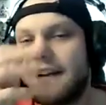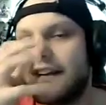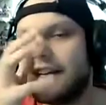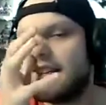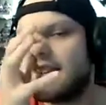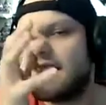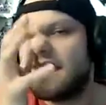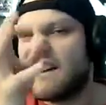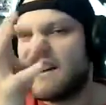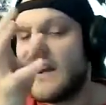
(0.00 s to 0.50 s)

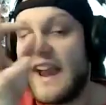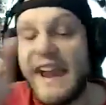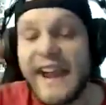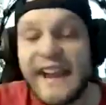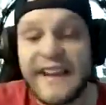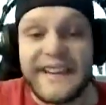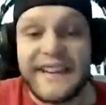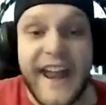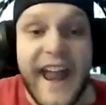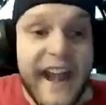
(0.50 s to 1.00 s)
So,
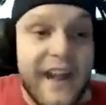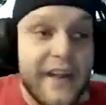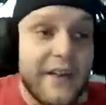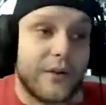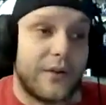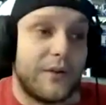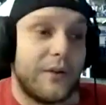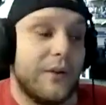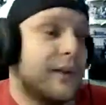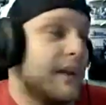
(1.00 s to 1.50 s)
and
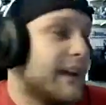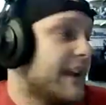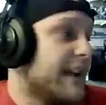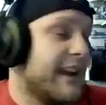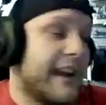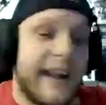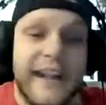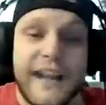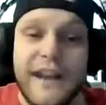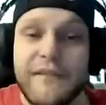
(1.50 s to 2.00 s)
Kendall
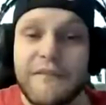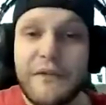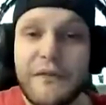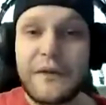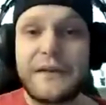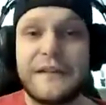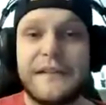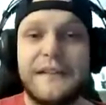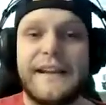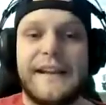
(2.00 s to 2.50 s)

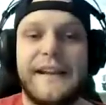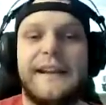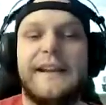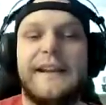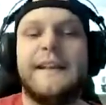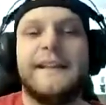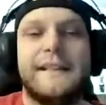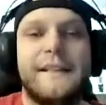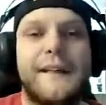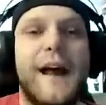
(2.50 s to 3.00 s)
inadvertently.
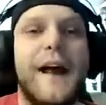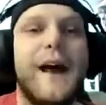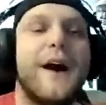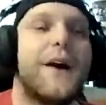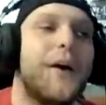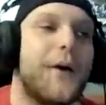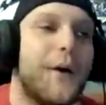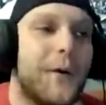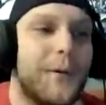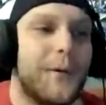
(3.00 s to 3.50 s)

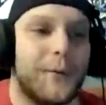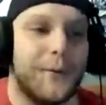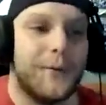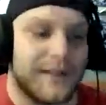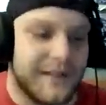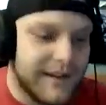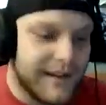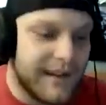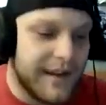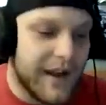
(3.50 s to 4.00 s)
So,
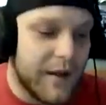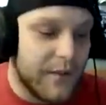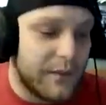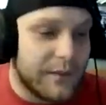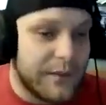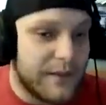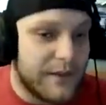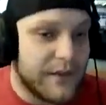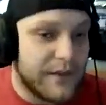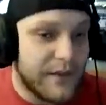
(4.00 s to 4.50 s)

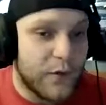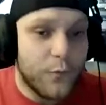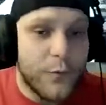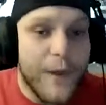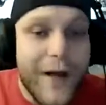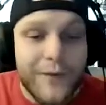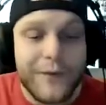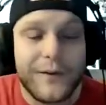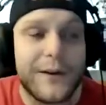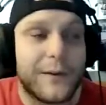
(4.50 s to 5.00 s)
you're
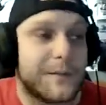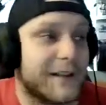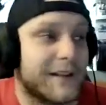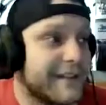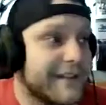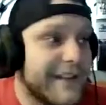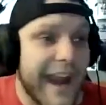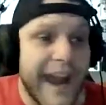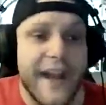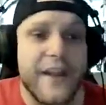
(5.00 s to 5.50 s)
welcome,
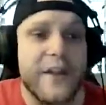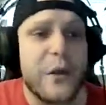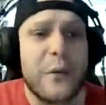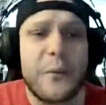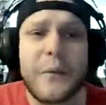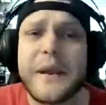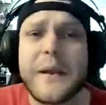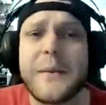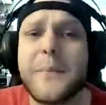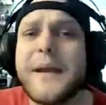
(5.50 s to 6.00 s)
because Kendall
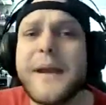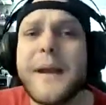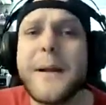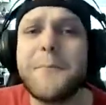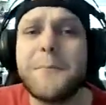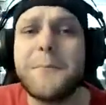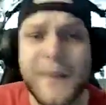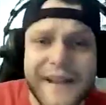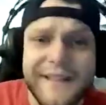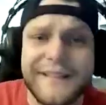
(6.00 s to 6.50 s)
would have been a
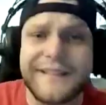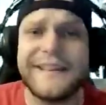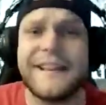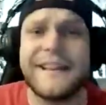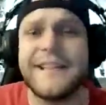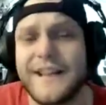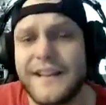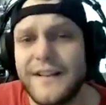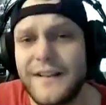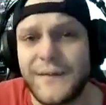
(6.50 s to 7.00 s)
beast
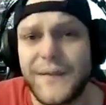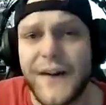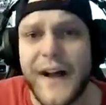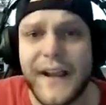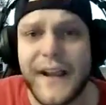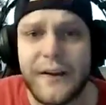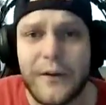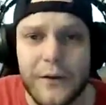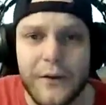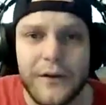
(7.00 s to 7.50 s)
in this
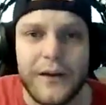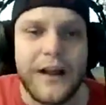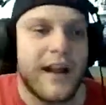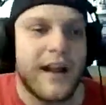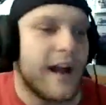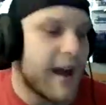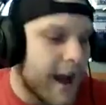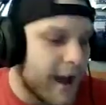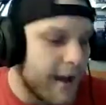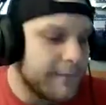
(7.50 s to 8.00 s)
final.
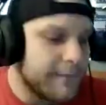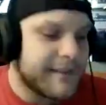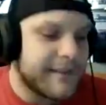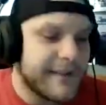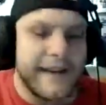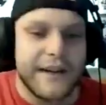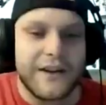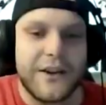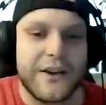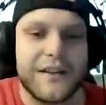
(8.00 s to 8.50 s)
I'm
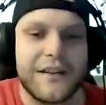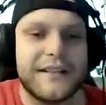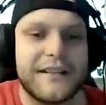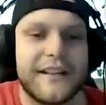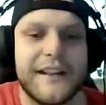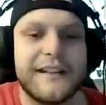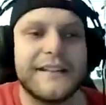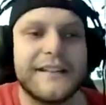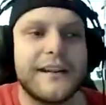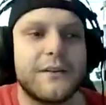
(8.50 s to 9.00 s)
seeing all the
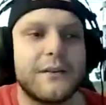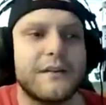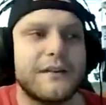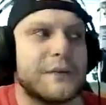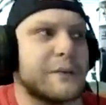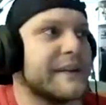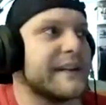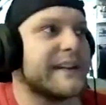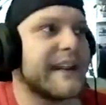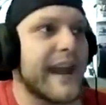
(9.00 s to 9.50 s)
things they were
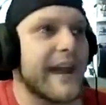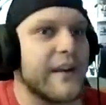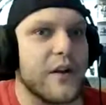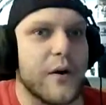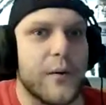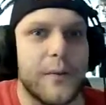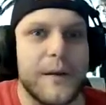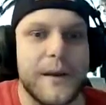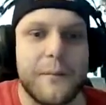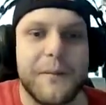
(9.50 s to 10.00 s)
doing.
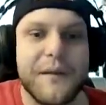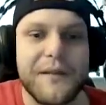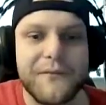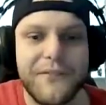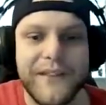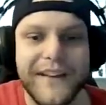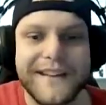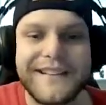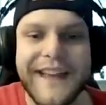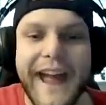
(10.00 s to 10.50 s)
Kendall would have
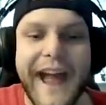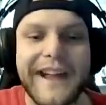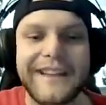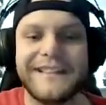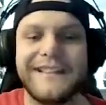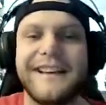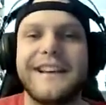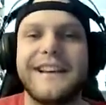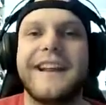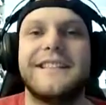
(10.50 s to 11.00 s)
been
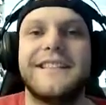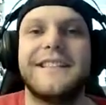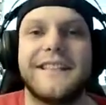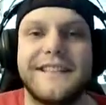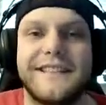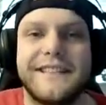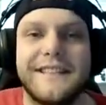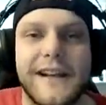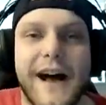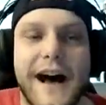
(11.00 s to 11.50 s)
fantastic at
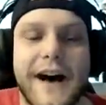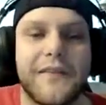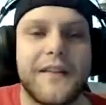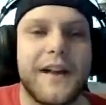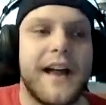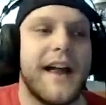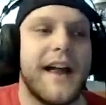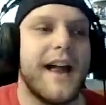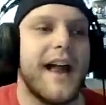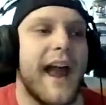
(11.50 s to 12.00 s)
this stuff,
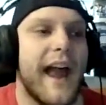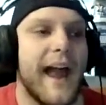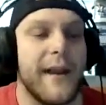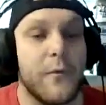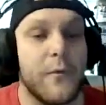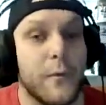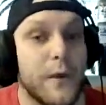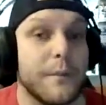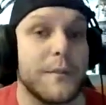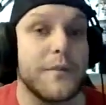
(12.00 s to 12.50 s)
and
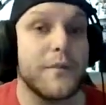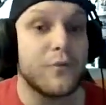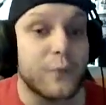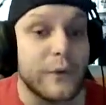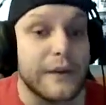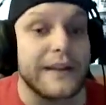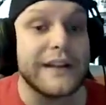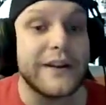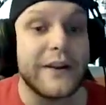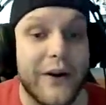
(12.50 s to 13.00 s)
it would have been
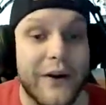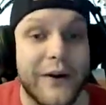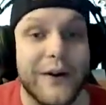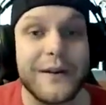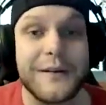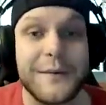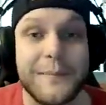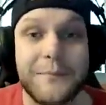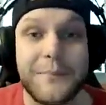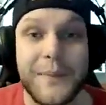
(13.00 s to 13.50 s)
really
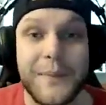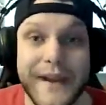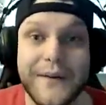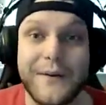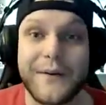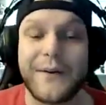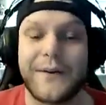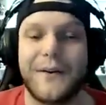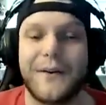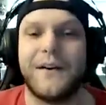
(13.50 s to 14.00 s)
hard to beat
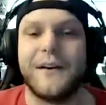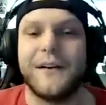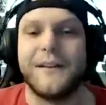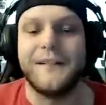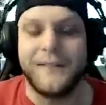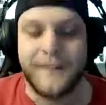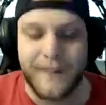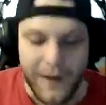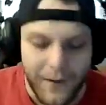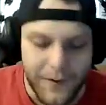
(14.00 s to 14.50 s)
her.
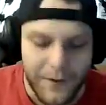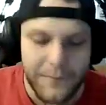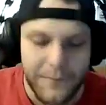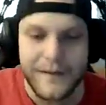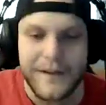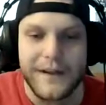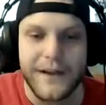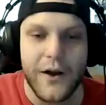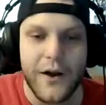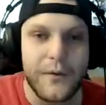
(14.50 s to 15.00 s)
So,
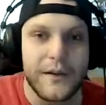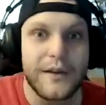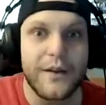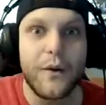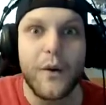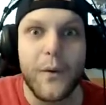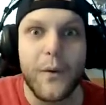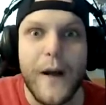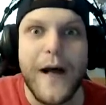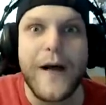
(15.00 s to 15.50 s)

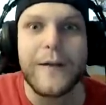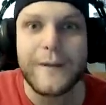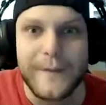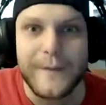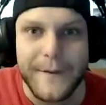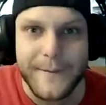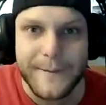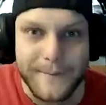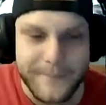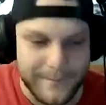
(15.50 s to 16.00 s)
you're
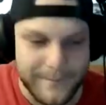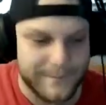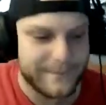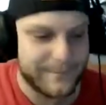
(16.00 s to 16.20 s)
welcome.